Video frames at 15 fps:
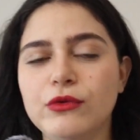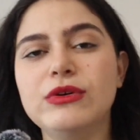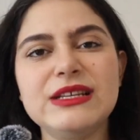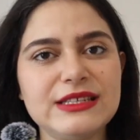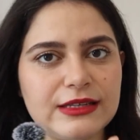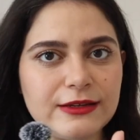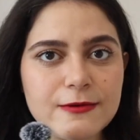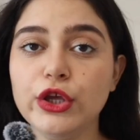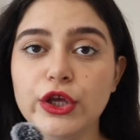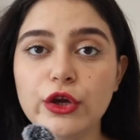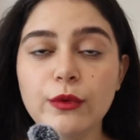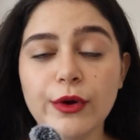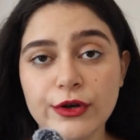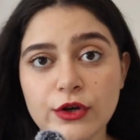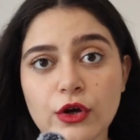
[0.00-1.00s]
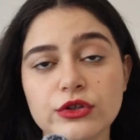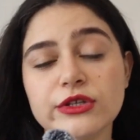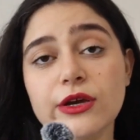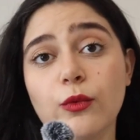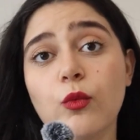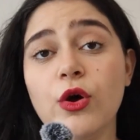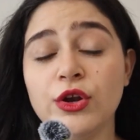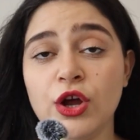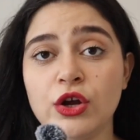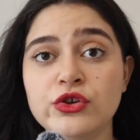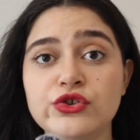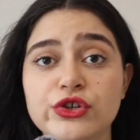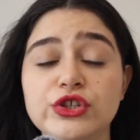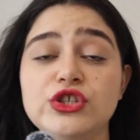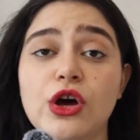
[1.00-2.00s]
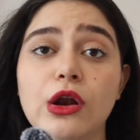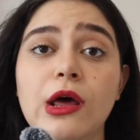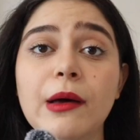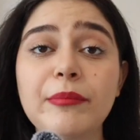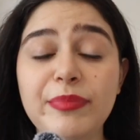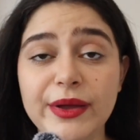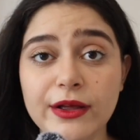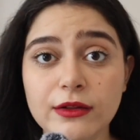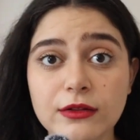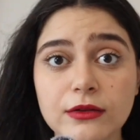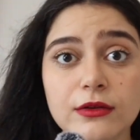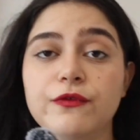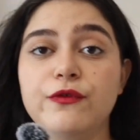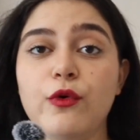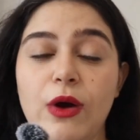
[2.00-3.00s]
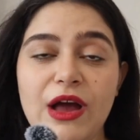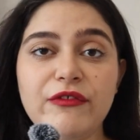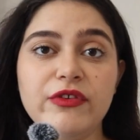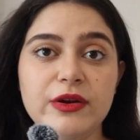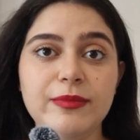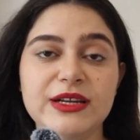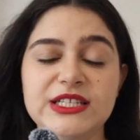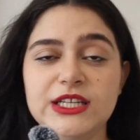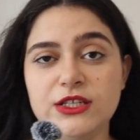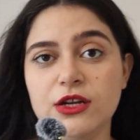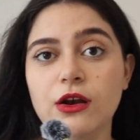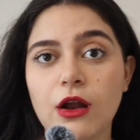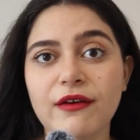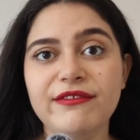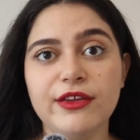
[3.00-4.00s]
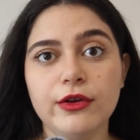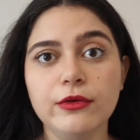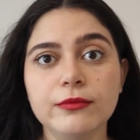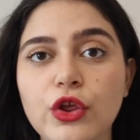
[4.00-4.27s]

Listen, you are not a $100 bill for everybody to love you.